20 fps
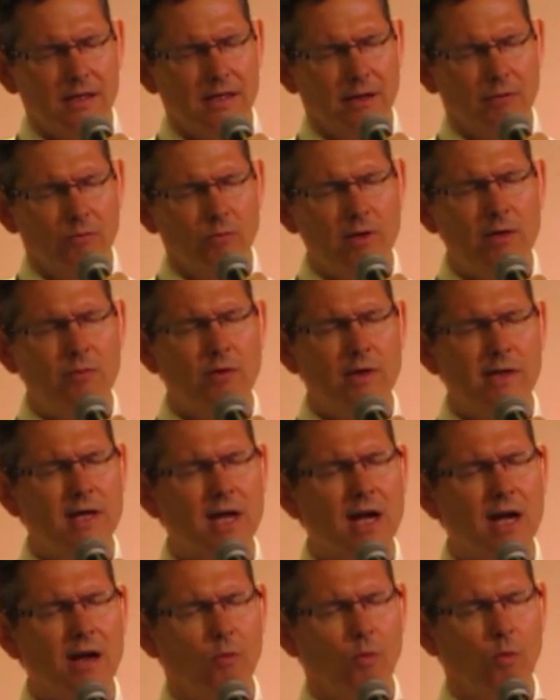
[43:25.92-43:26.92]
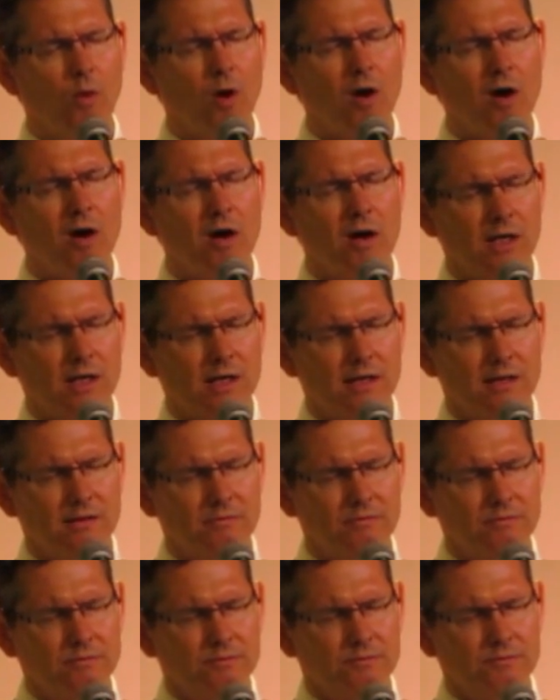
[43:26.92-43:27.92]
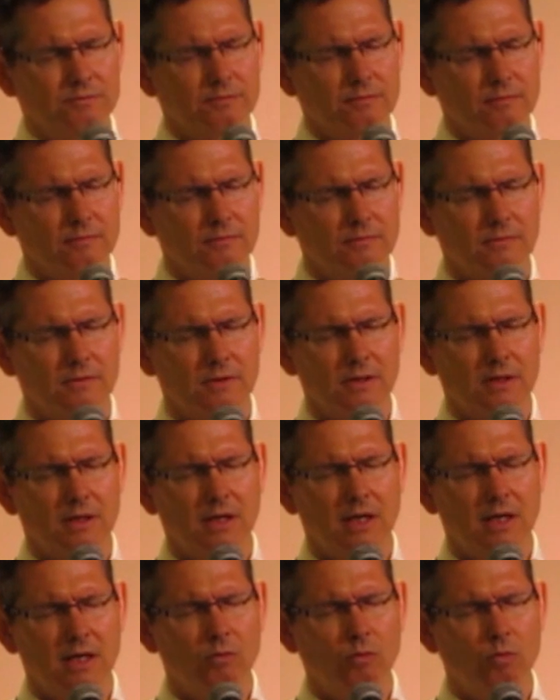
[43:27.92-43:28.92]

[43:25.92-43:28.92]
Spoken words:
that we would not walk in